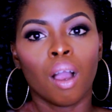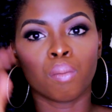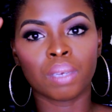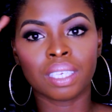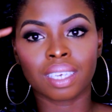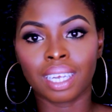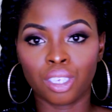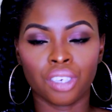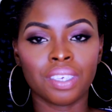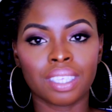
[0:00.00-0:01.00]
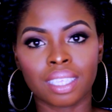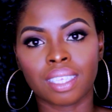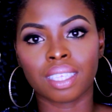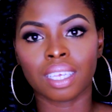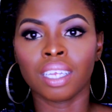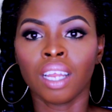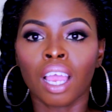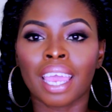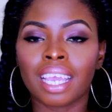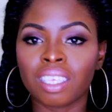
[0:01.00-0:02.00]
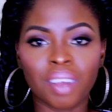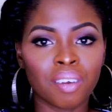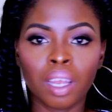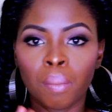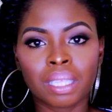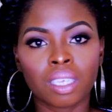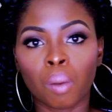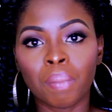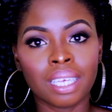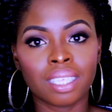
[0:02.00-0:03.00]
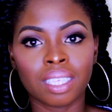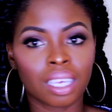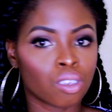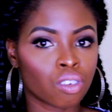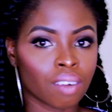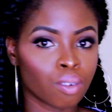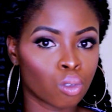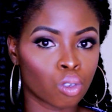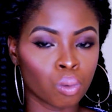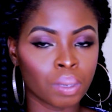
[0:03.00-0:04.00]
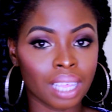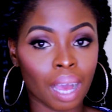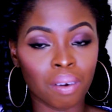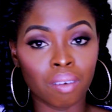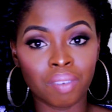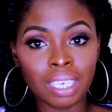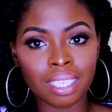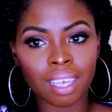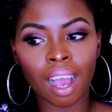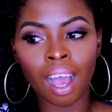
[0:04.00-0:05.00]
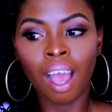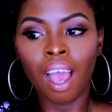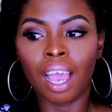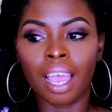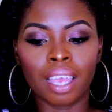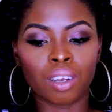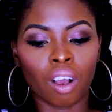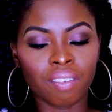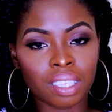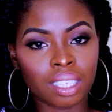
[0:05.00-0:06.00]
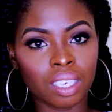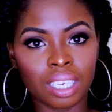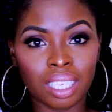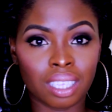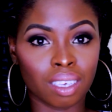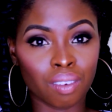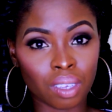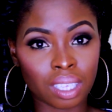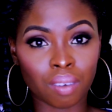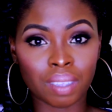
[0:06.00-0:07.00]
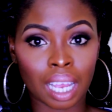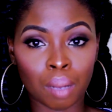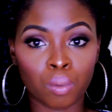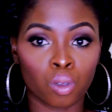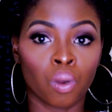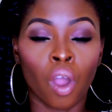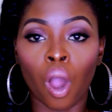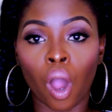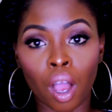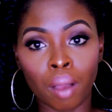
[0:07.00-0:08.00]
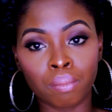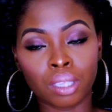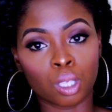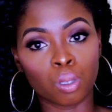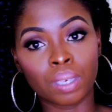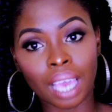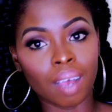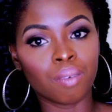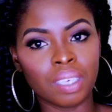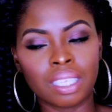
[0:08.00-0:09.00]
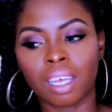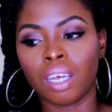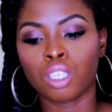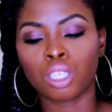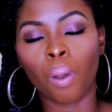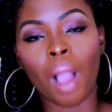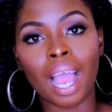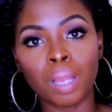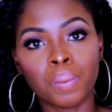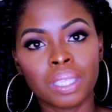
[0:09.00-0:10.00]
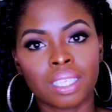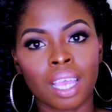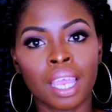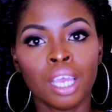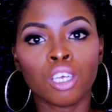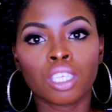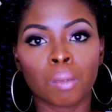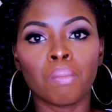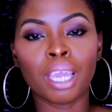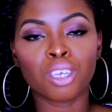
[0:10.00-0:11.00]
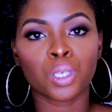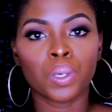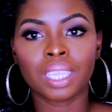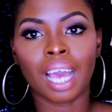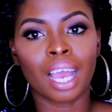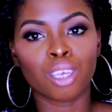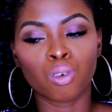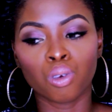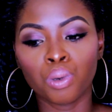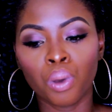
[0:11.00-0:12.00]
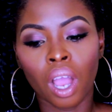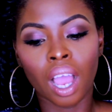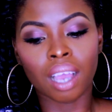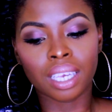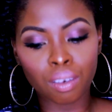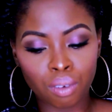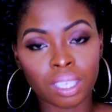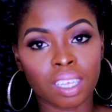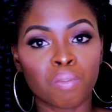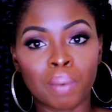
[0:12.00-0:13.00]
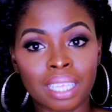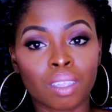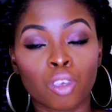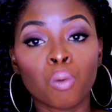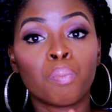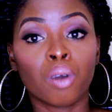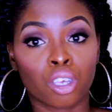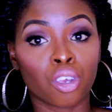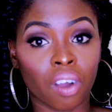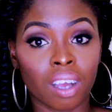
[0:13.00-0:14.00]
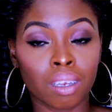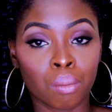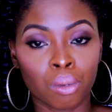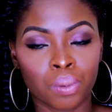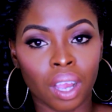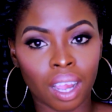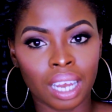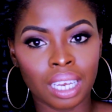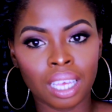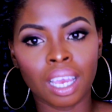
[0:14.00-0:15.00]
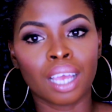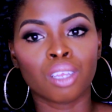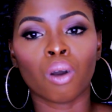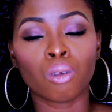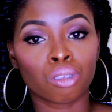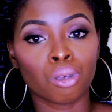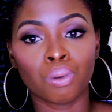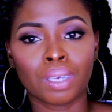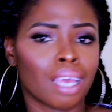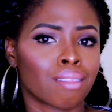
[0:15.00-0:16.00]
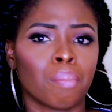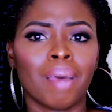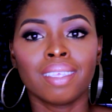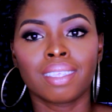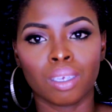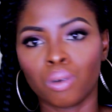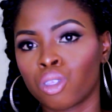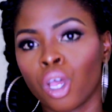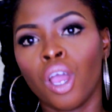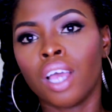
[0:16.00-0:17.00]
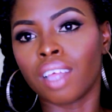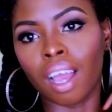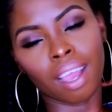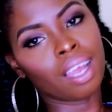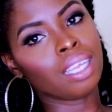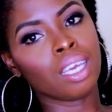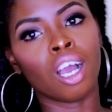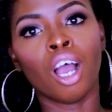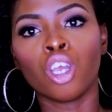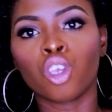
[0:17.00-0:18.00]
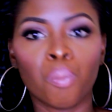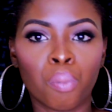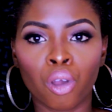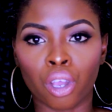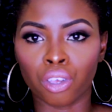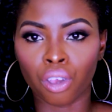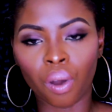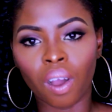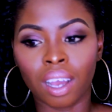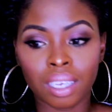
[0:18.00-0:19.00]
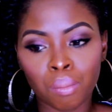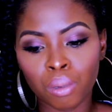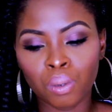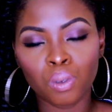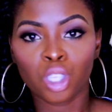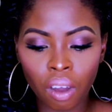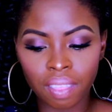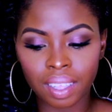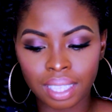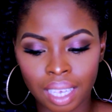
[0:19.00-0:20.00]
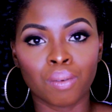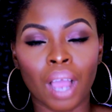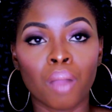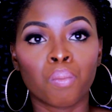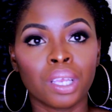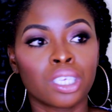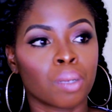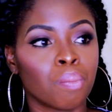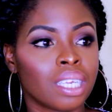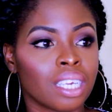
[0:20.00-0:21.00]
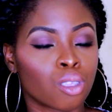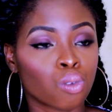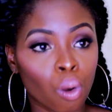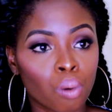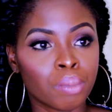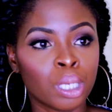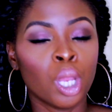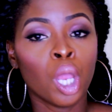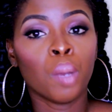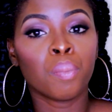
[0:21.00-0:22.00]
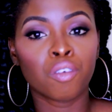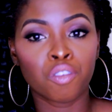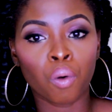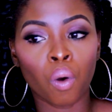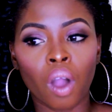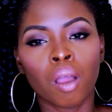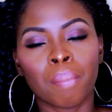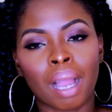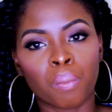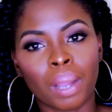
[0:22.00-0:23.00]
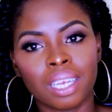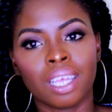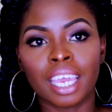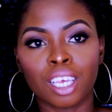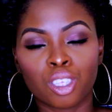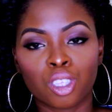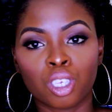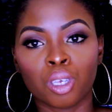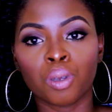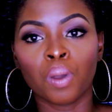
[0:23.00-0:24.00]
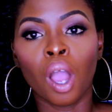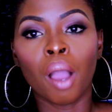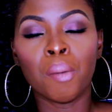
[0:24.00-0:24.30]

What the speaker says: a Nigerian citizen, he's very limited on places he can travel to without a visa, and obviously you need to give yourself time to get a visa. So I would say to make sure that you give yourself plenty, you book your honeymoon early, and also you get the best deals the earlier you book your honeymoon. Fourth tip I wish somebody had told me before my wedding is to